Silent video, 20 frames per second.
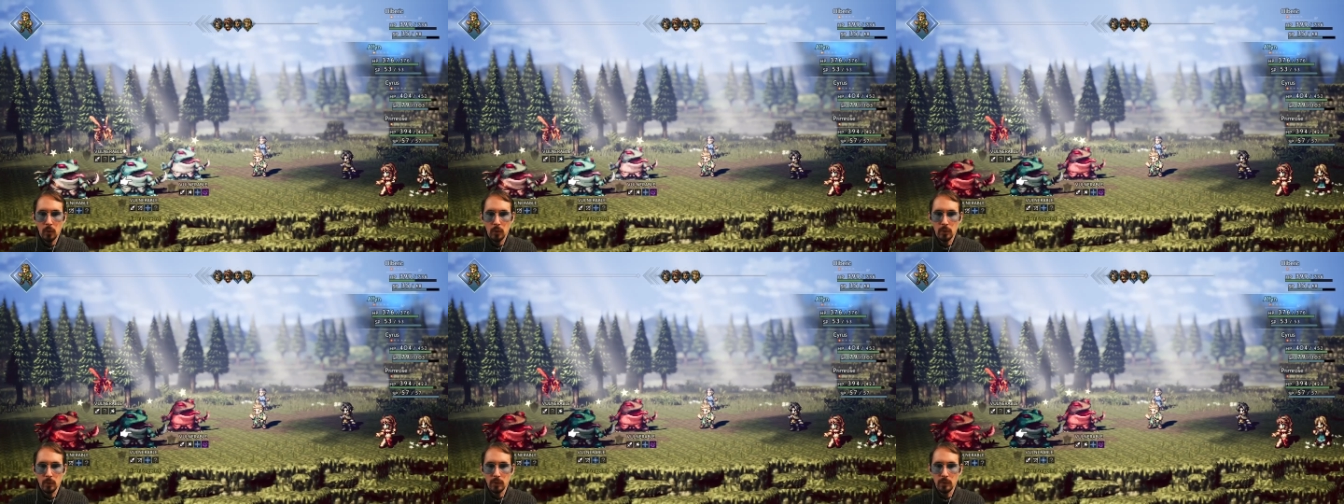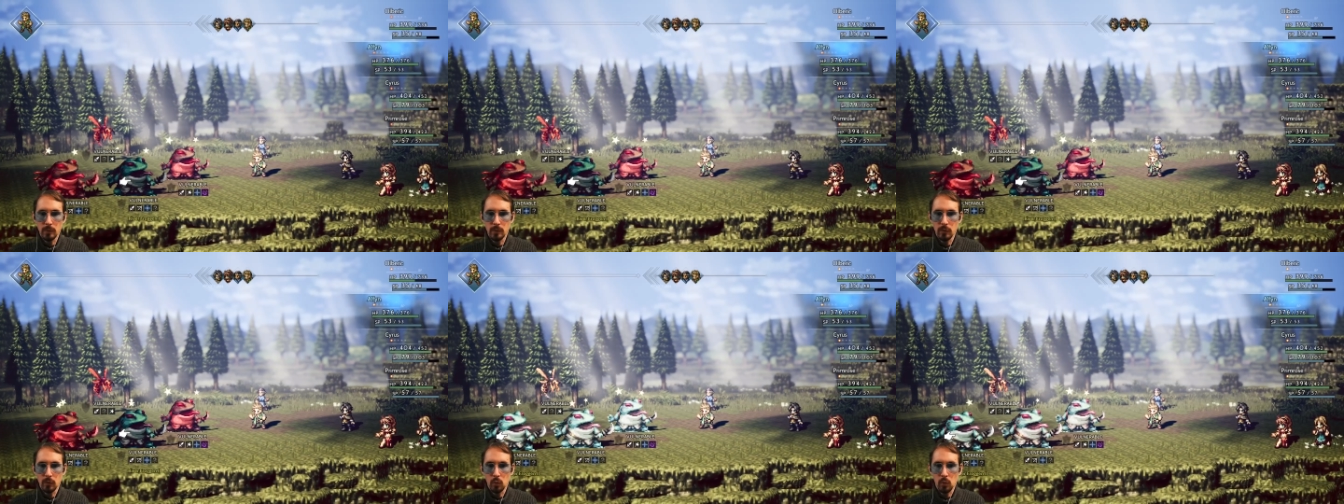Or the
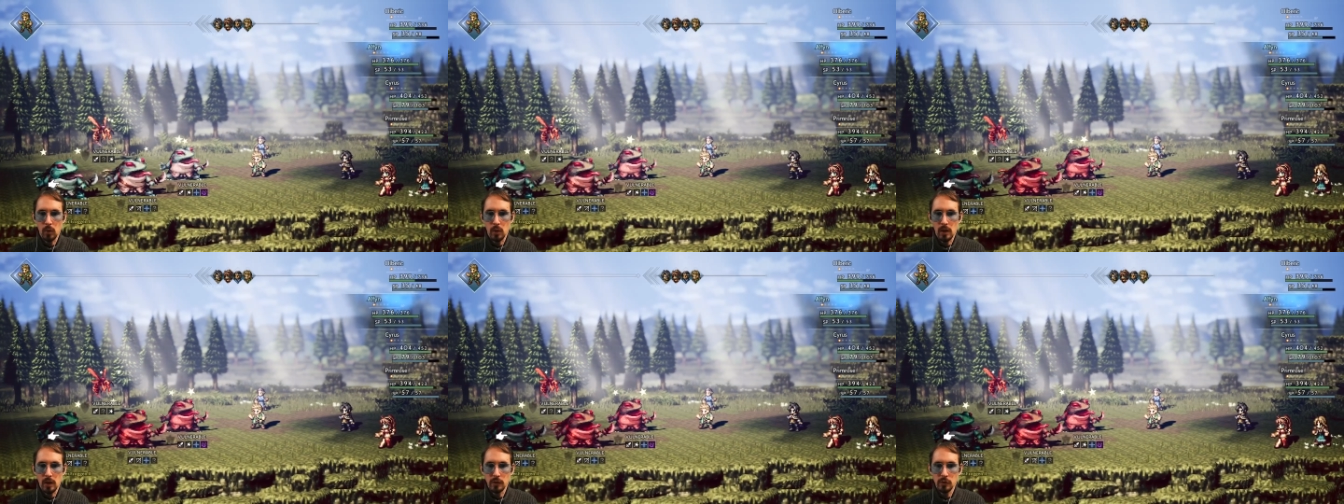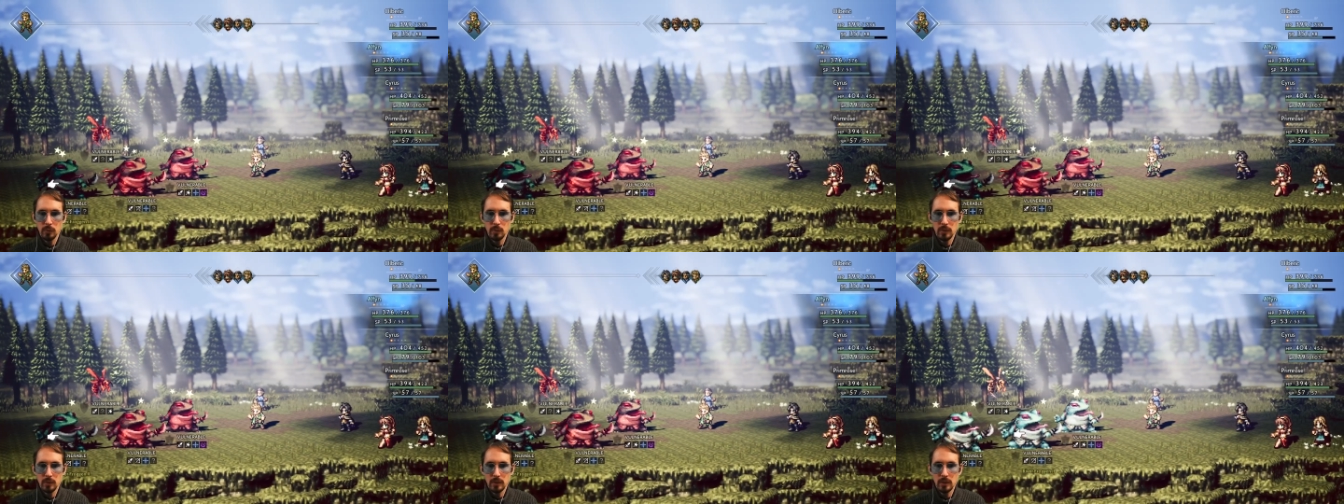River
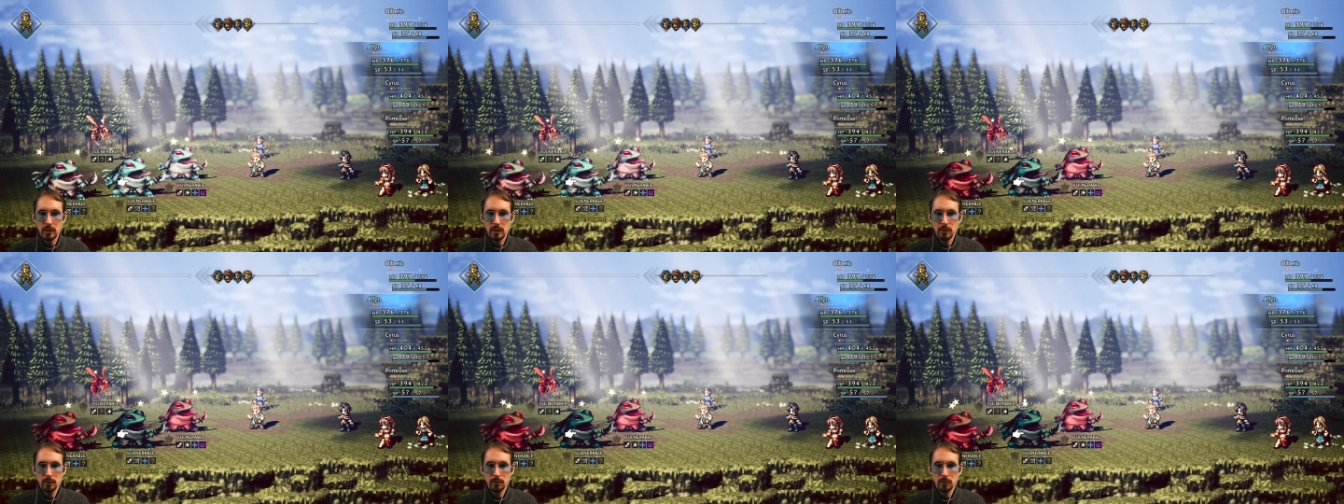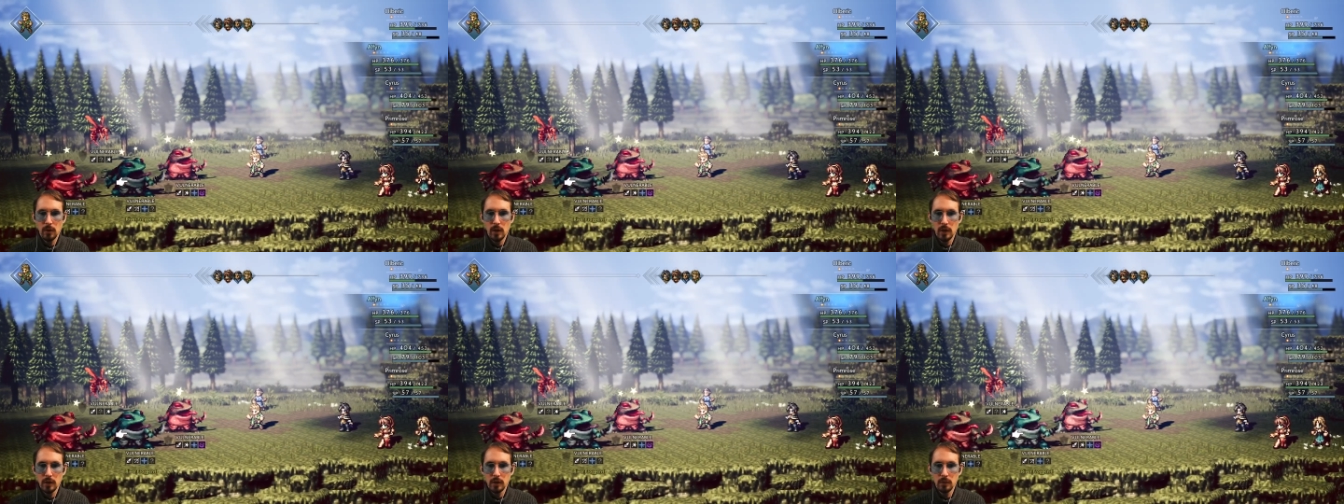Wasp. Uh,
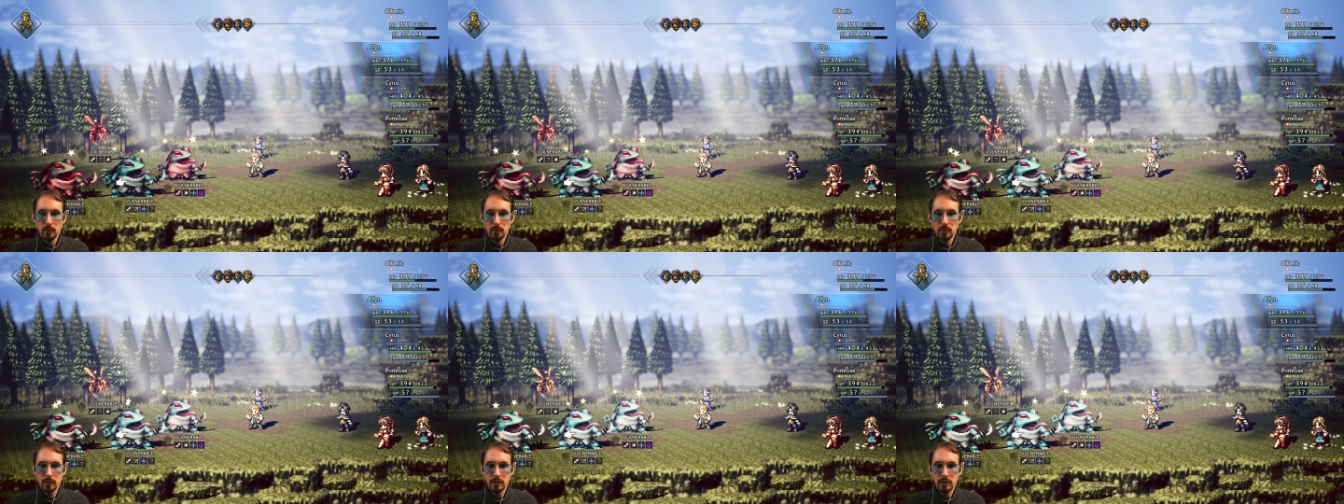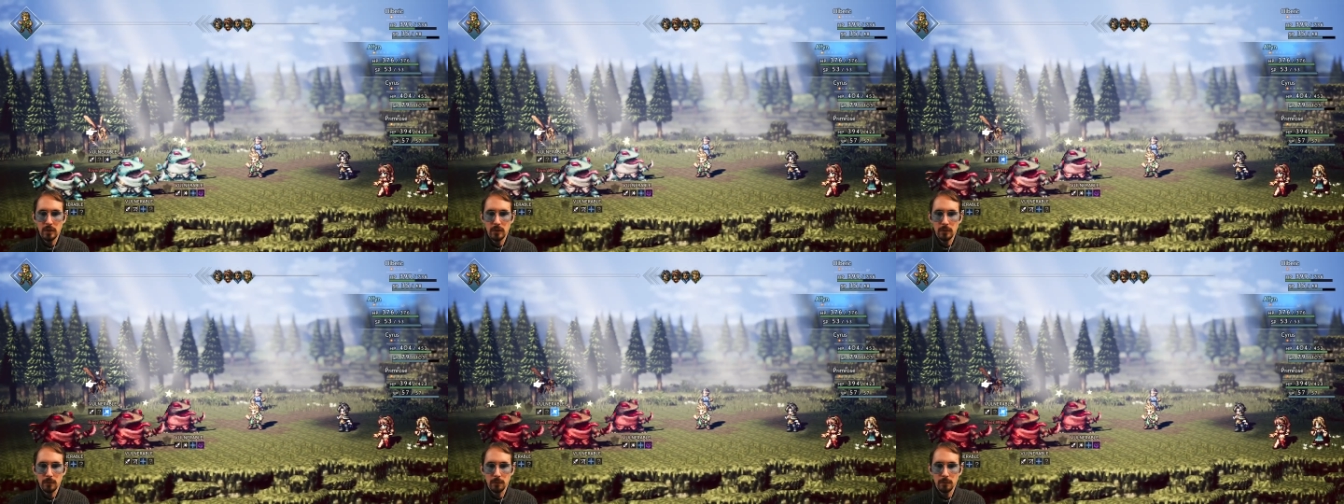Froggert
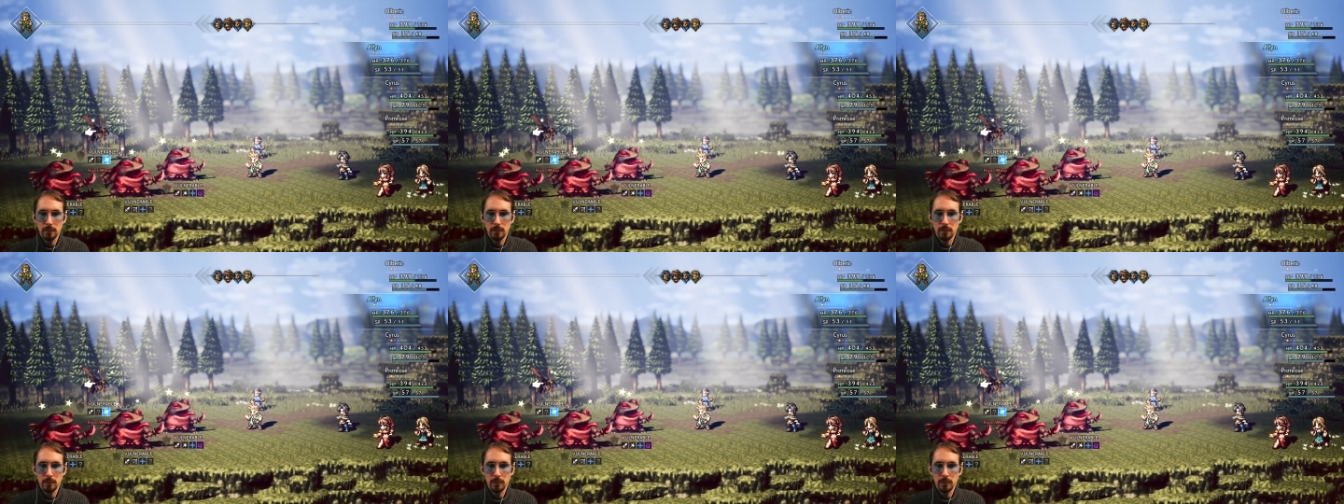was here